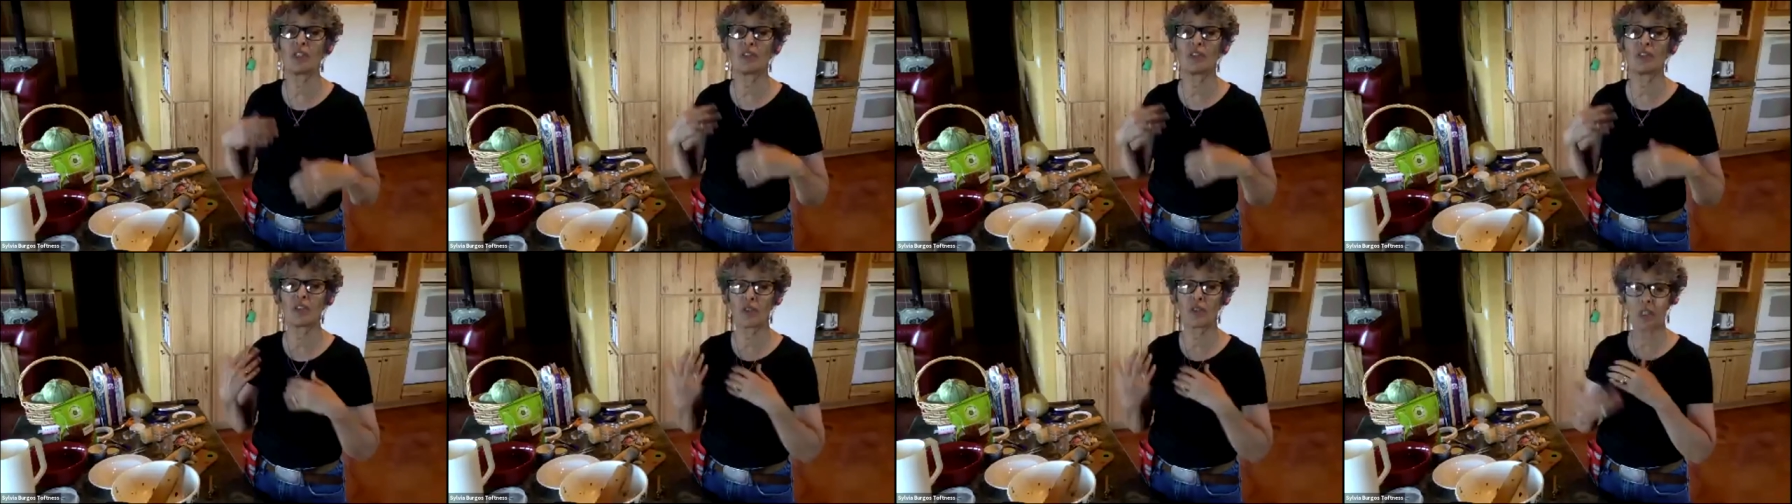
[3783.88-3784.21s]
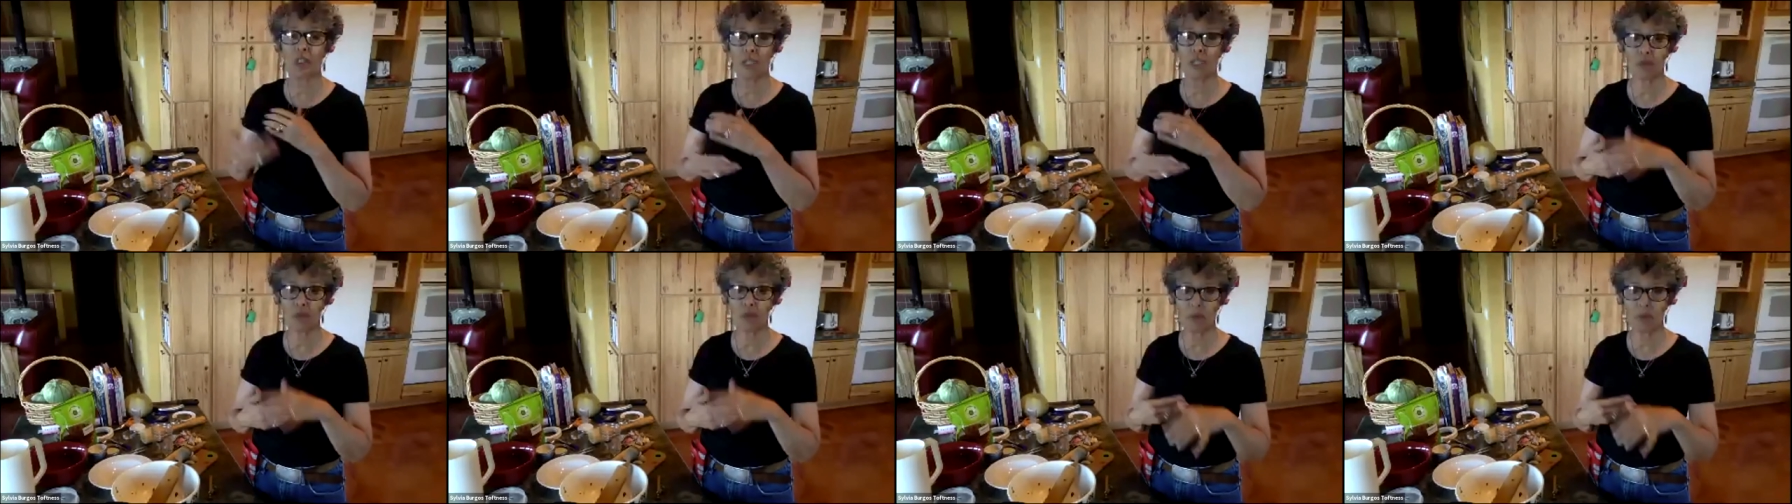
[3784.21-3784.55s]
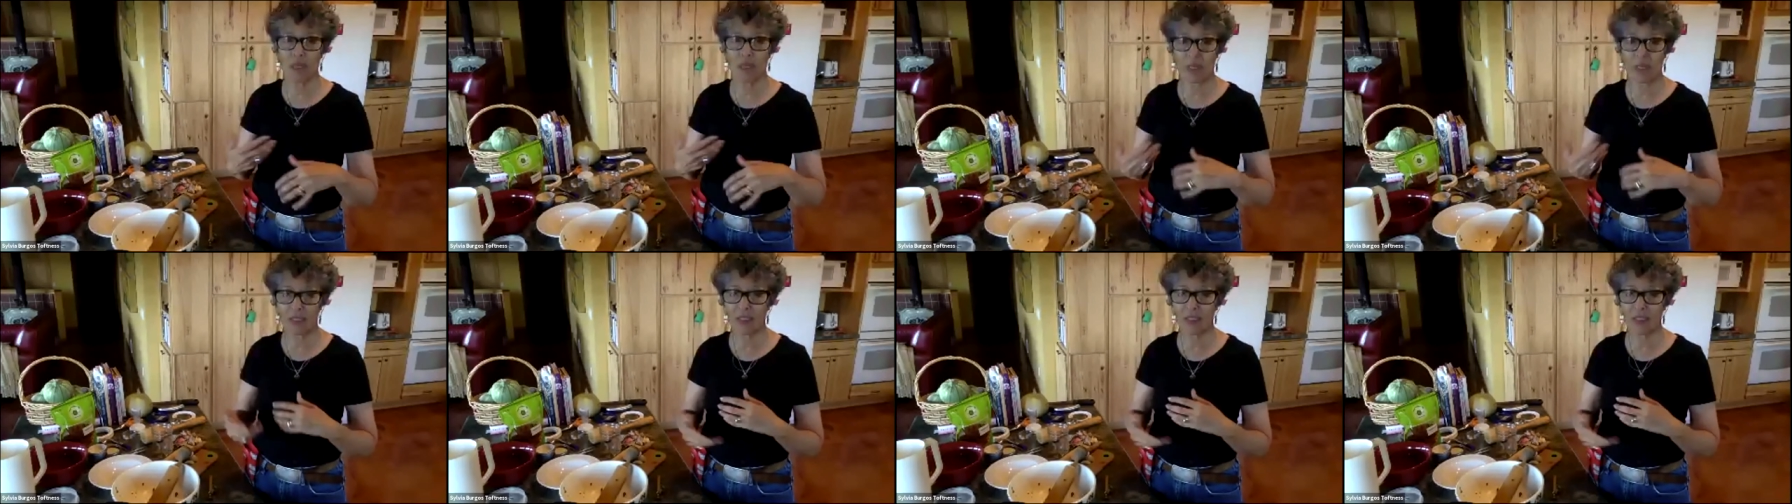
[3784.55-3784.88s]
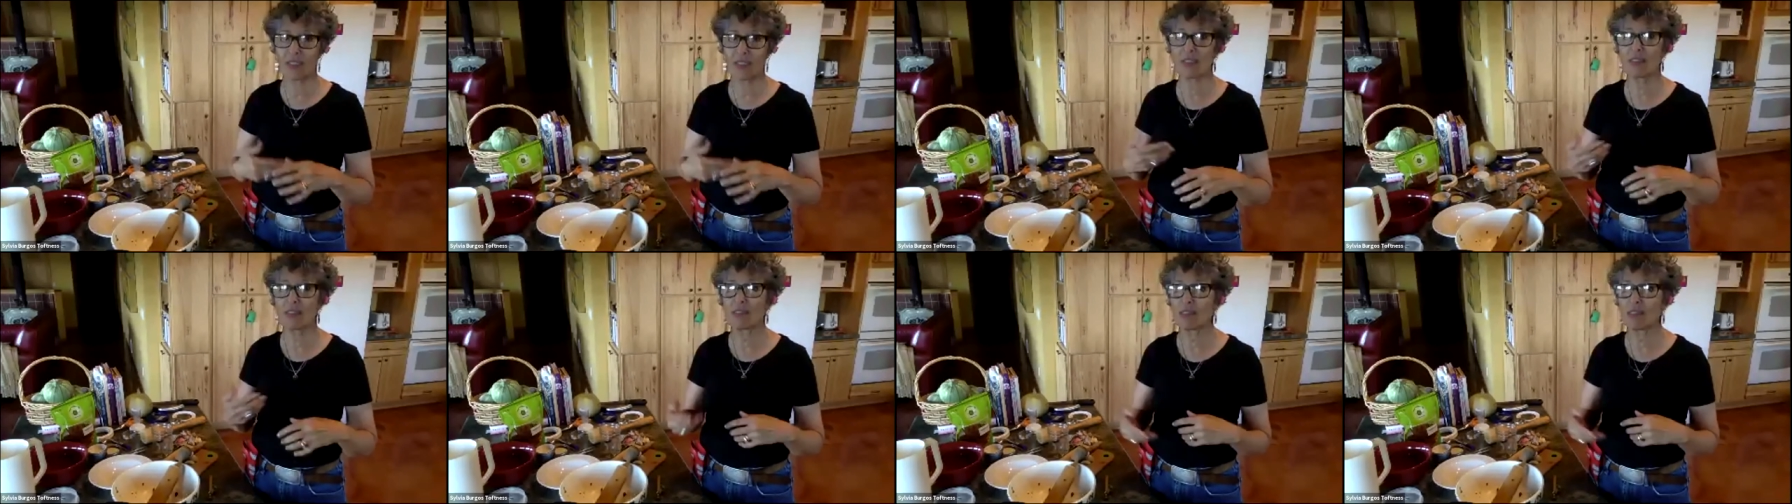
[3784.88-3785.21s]
a paste
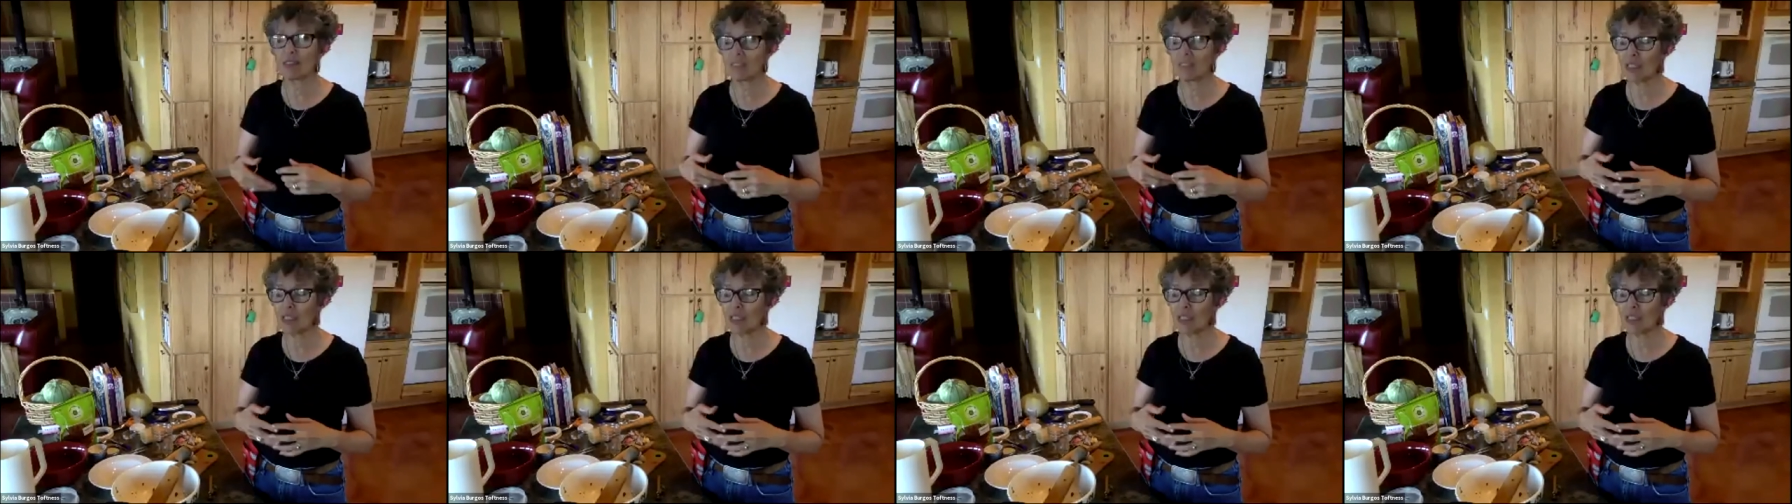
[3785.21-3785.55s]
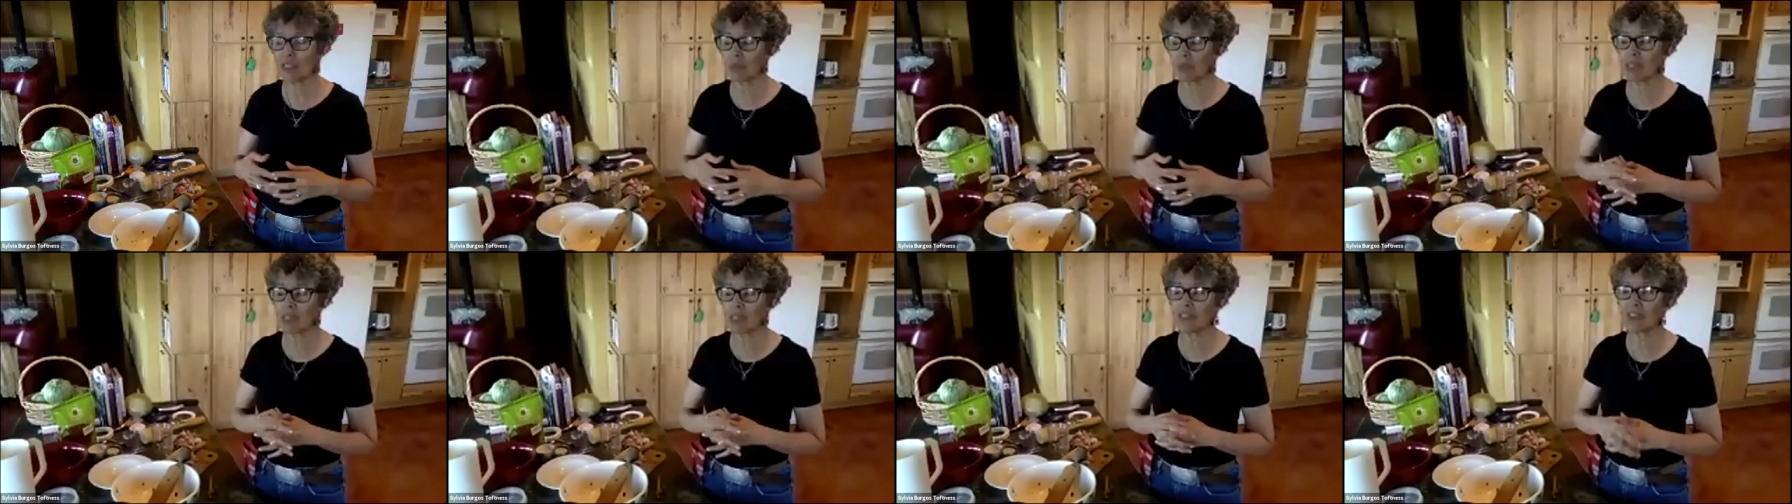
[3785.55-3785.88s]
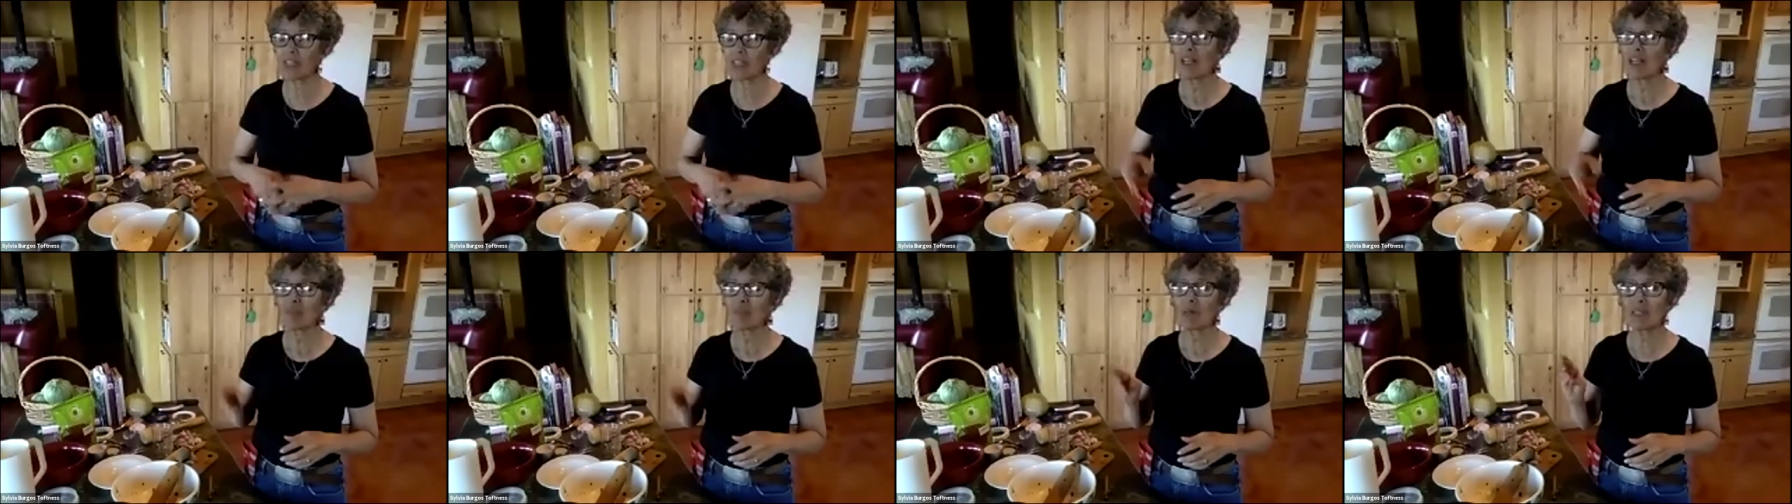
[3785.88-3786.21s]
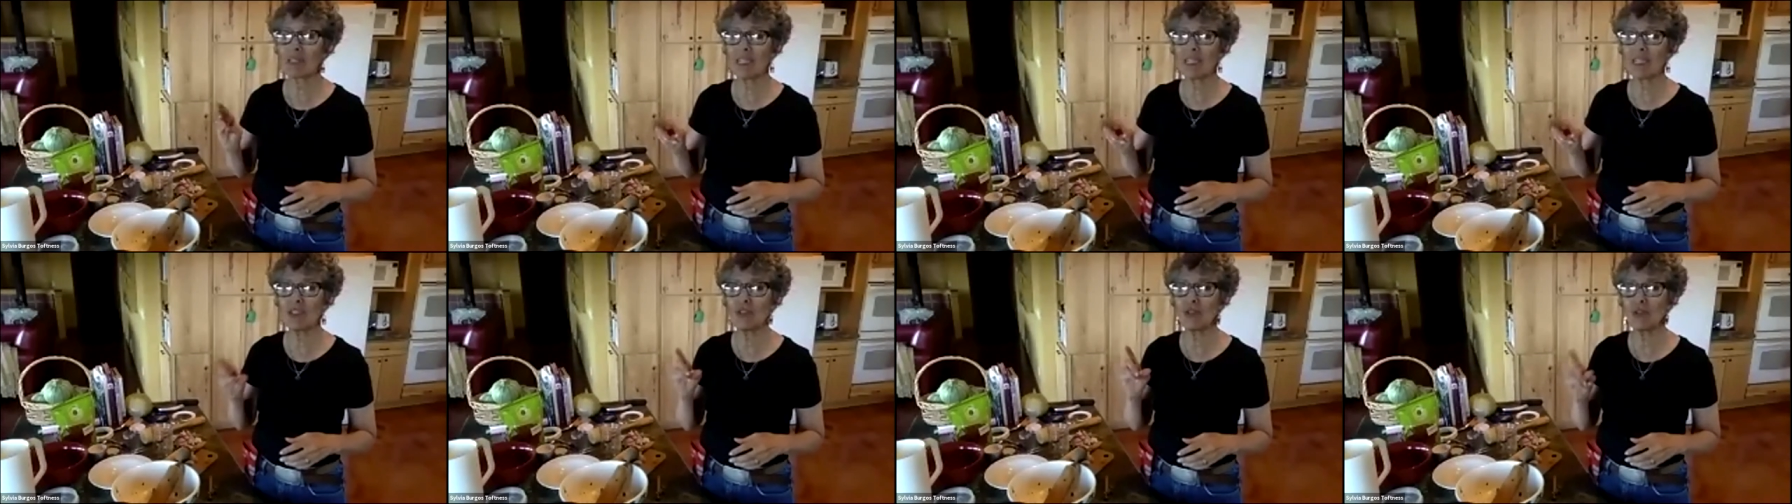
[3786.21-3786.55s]
in the blender, but
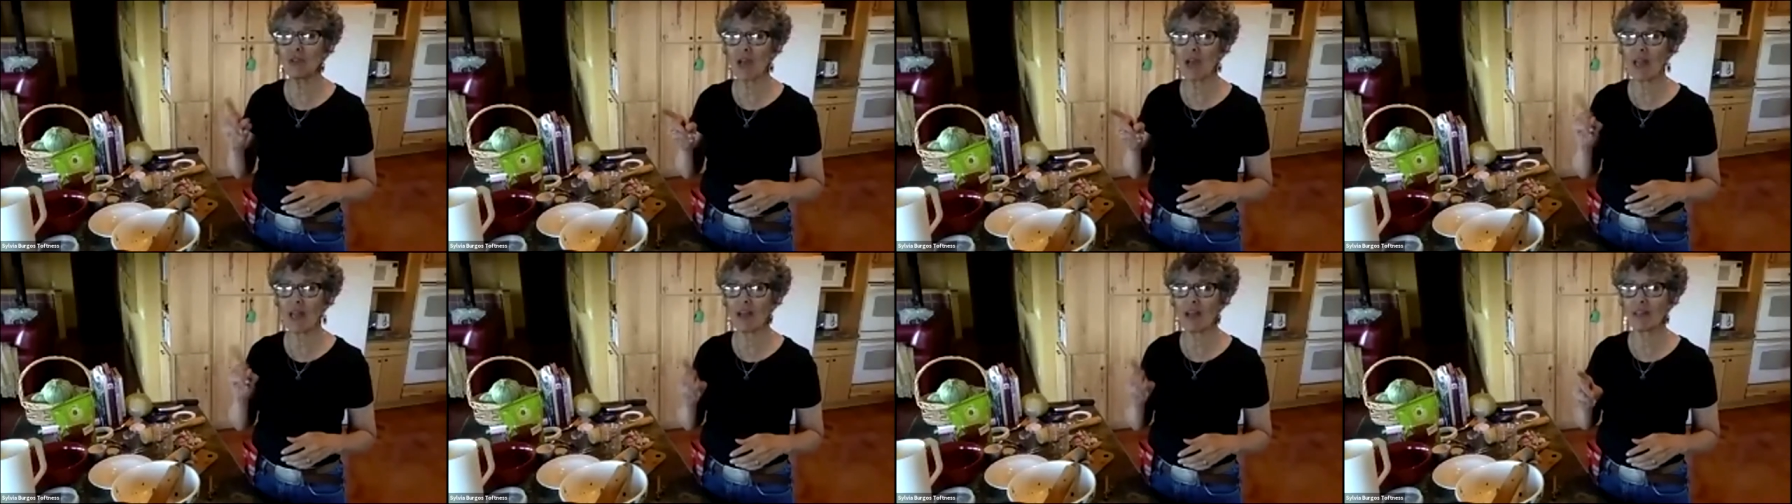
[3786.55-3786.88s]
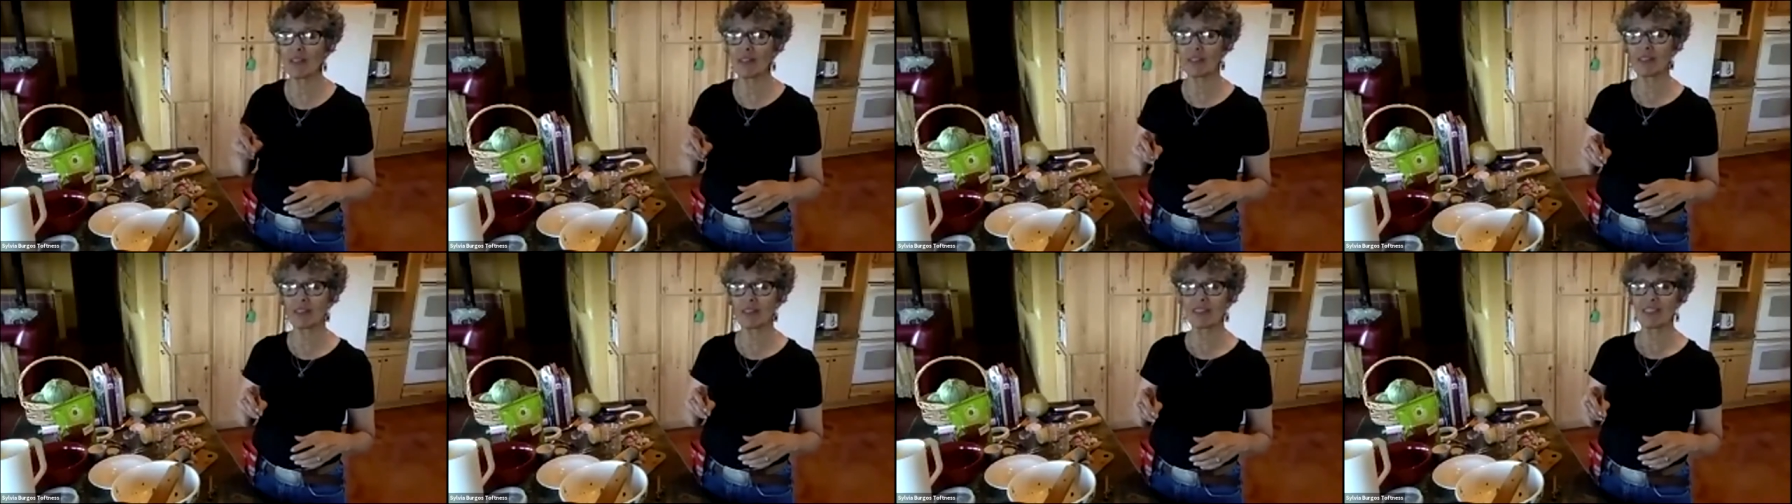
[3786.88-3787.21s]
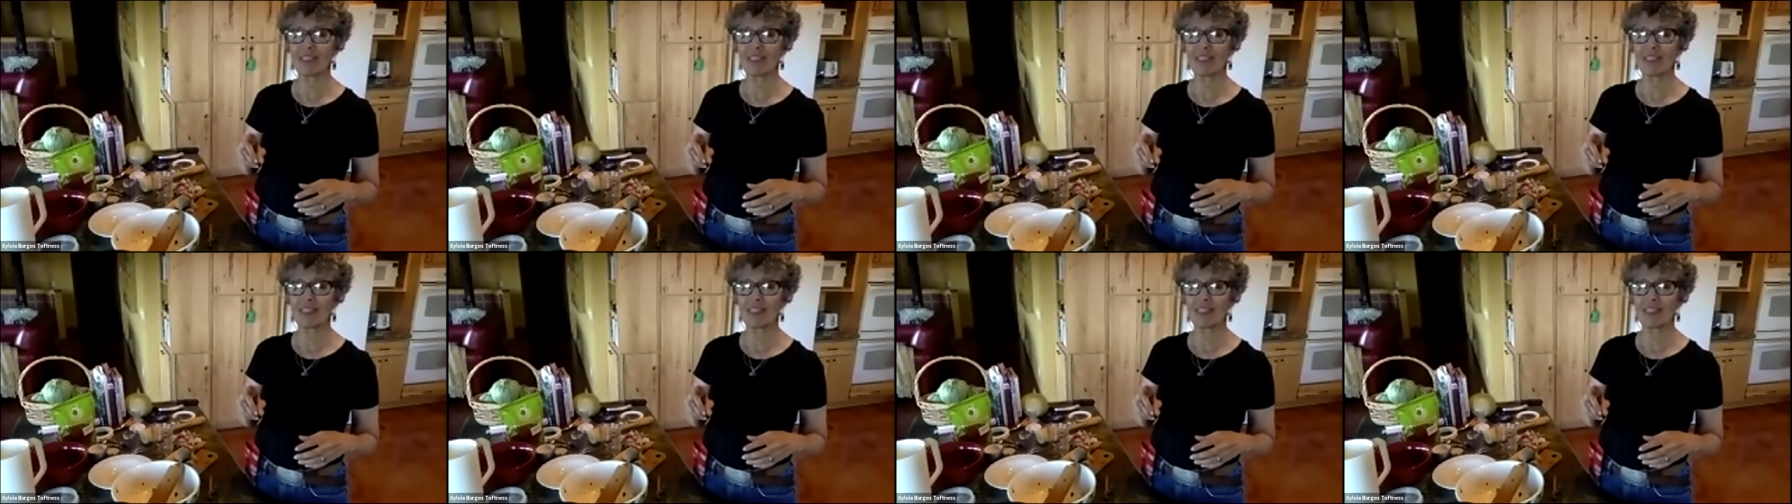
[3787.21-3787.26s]
then you add